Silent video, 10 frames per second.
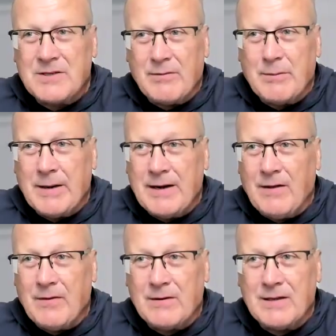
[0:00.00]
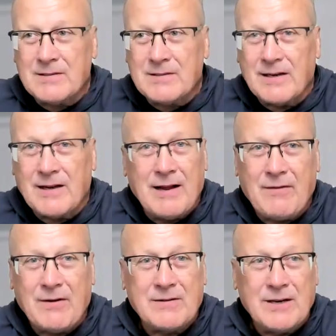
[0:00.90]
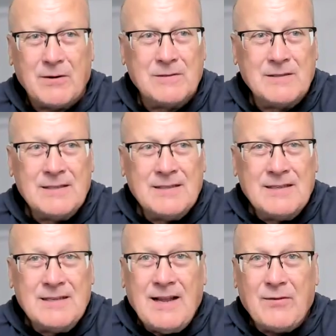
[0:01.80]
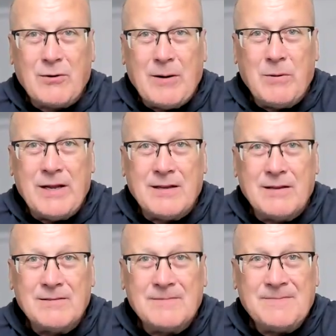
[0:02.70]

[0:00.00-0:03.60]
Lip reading: wish everybody out there listening have a great week.